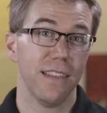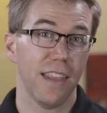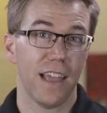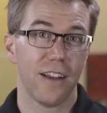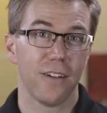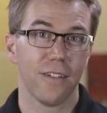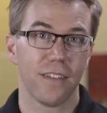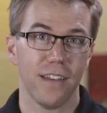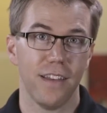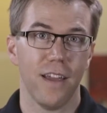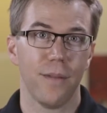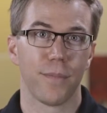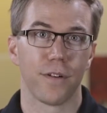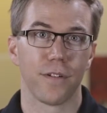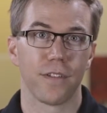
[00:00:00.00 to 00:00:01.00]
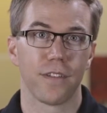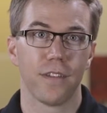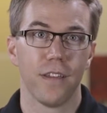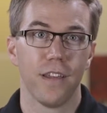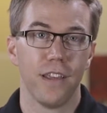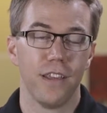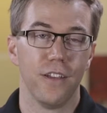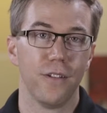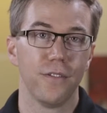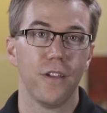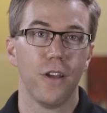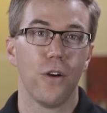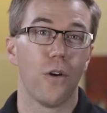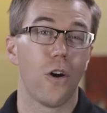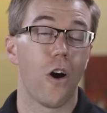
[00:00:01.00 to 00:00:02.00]
key letters and numbers, you'll
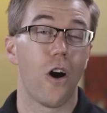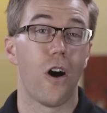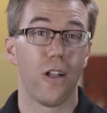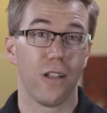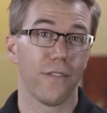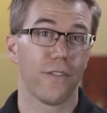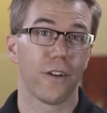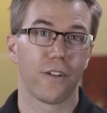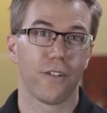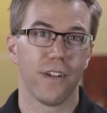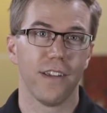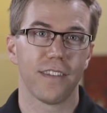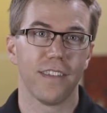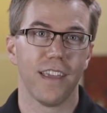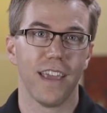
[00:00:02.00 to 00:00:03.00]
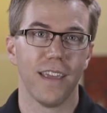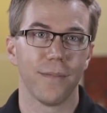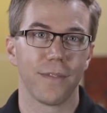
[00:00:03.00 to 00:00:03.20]
know all of our grease